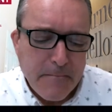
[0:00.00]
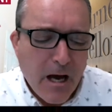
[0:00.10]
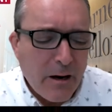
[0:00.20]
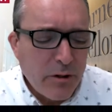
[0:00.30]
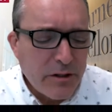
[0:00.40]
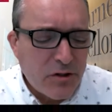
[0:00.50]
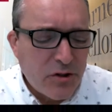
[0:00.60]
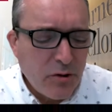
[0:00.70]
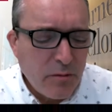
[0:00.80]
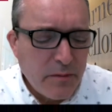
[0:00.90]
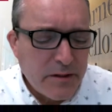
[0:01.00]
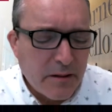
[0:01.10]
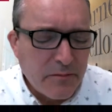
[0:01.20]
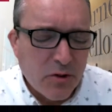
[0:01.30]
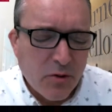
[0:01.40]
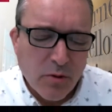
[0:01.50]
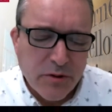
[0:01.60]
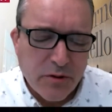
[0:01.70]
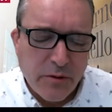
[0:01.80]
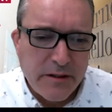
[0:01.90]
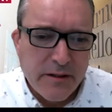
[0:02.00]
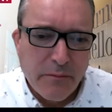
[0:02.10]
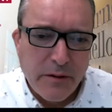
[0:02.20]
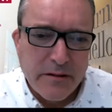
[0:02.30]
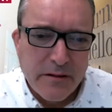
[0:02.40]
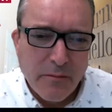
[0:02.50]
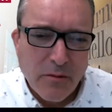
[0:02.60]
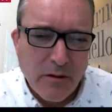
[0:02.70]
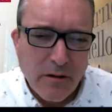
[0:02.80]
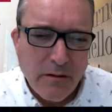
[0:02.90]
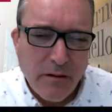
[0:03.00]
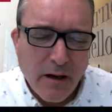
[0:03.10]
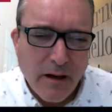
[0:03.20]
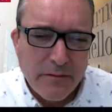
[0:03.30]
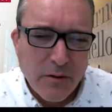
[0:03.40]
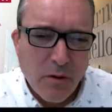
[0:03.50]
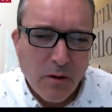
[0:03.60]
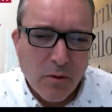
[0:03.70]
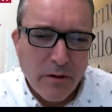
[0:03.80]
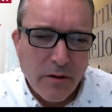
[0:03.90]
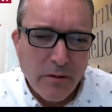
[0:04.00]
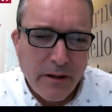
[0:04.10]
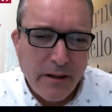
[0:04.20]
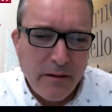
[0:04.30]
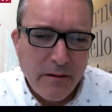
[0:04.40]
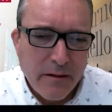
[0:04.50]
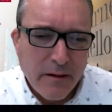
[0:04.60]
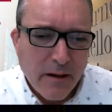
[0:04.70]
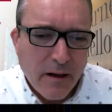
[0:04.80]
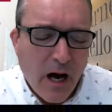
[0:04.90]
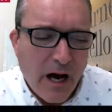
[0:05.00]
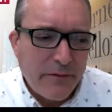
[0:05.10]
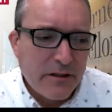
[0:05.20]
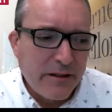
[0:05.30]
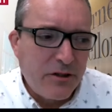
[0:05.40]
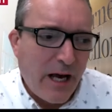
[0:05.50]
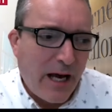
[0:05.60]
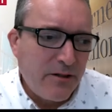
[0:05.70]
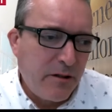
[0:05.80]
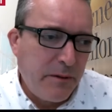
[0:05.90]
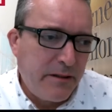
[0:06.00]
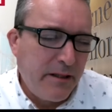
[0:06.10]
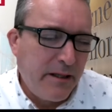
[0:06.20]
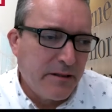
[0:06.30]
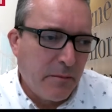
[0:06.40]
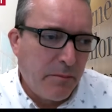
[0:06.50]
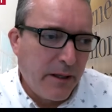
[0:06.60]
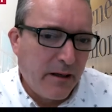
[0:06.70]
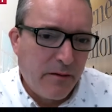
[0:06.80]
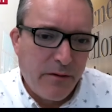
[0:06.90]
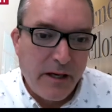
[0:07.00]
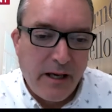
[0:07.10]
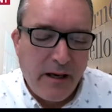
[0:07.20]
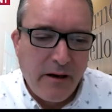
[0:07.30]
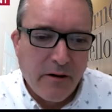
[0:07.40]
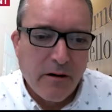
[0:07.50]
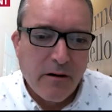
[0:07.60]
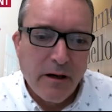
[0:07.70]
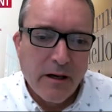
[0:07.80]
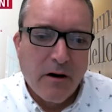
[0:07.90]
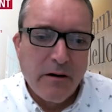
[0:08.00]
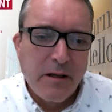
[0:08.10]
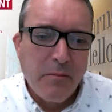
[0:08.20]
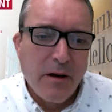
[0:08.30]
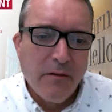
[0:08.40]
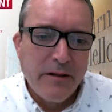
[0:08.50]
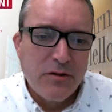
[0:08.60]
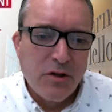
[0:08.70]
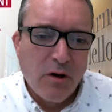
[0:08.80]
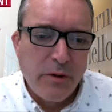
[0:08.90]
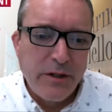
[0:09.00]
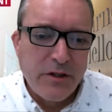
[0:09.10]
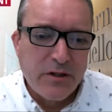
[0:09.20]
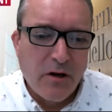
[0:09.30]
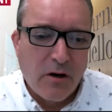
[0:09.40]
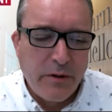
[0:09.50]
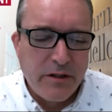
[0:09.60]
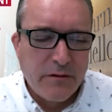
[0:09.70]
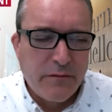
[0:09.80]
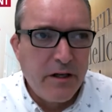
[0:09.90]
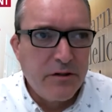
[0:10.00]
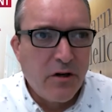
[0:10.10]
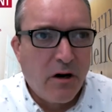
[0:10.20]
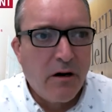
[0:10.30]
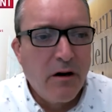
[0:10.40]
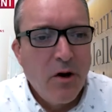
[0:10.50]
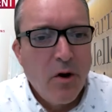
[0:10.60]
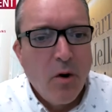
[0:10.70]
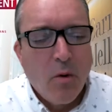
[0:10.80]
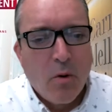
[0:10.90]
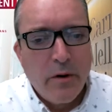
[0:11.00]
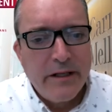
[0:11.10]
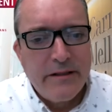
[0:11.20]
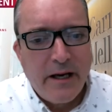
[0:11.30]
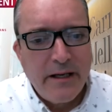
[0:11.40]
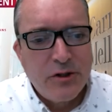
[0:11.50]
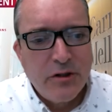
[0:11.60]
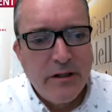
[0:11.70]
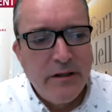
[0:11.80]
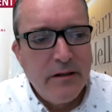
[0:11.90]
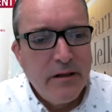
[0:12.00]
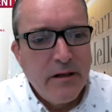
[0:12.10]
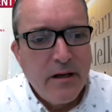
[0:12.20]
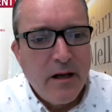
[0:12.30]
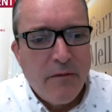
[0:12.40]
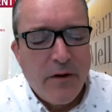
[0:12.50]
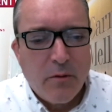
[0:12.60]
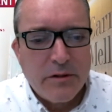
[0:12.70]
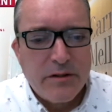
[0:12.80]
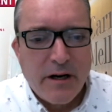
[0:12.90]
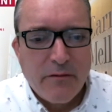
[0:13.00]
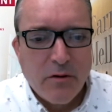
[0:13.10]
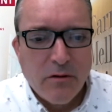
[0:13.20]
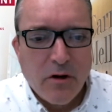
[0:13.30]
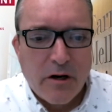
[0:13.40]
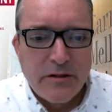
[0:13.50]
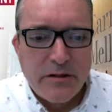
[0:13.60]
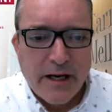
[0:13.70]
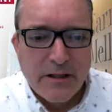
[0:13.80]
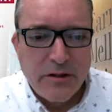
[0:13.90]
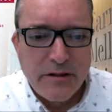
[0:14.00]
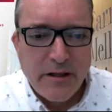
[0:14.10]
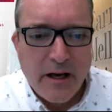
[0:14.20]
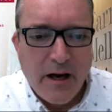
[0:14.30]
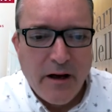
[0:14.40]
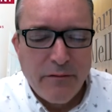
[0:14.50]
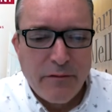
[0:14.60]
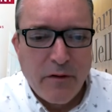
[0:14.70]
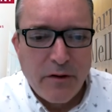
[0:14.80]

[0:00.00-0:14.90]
I would assume some schools are doing something similar to what we're doing. Obviously, ChatGPT is a big thing here at Carnegie Mellon. So we just finished our orientation. There were several large sections of,